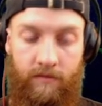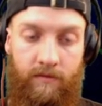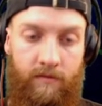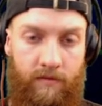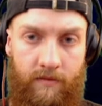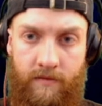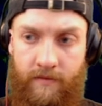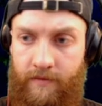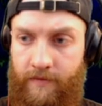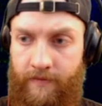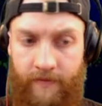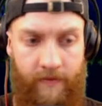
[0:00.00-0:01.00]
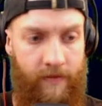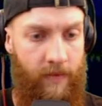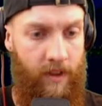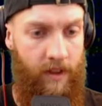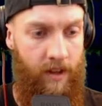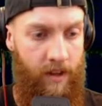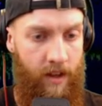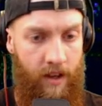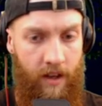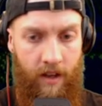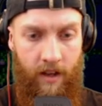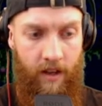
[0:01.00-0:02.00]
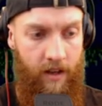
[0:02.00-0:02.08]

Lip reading: No one is speaking in this clip.